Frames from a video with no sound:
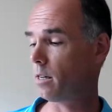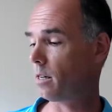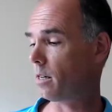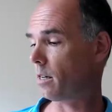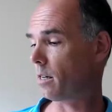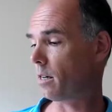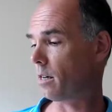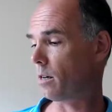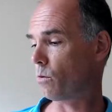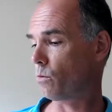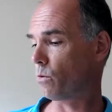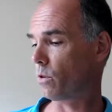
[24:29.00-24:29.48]

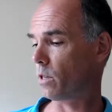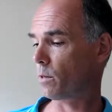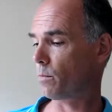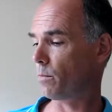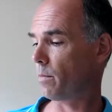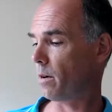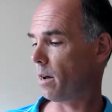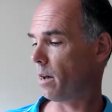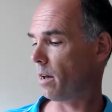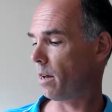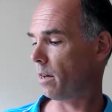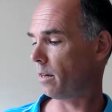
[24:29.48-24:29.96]

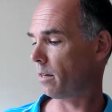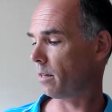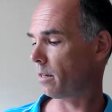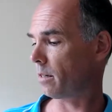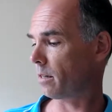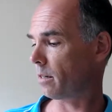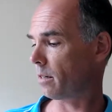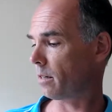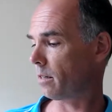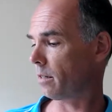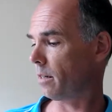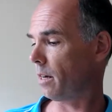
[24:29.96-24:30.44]
was by
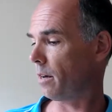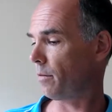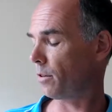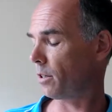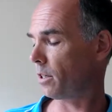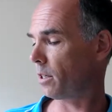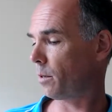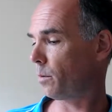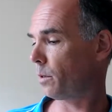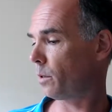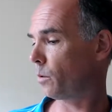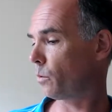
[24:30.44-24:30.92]

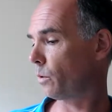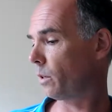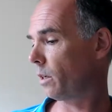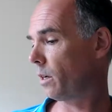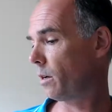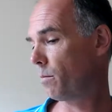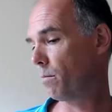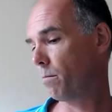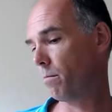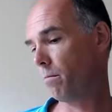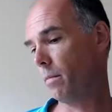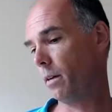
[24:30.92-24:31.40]
David Sivit when
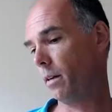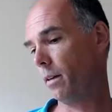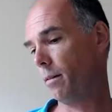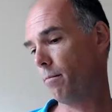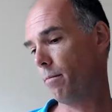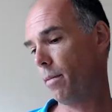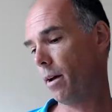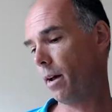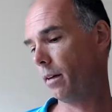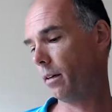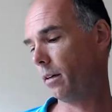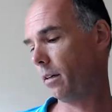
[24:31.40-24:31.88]
I met
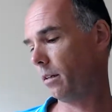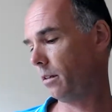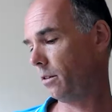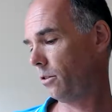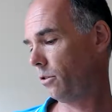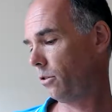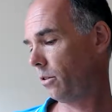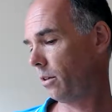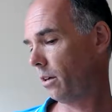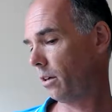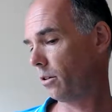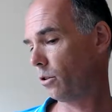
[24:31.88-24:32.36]
him back in
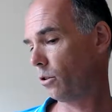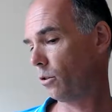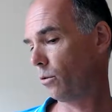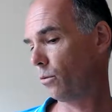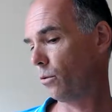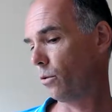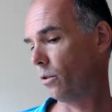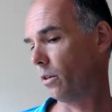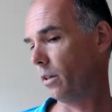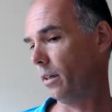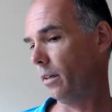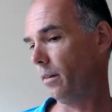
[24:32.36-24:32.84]

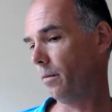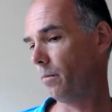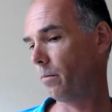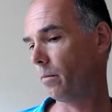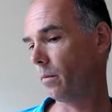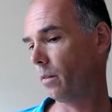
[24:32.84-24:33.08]
2014.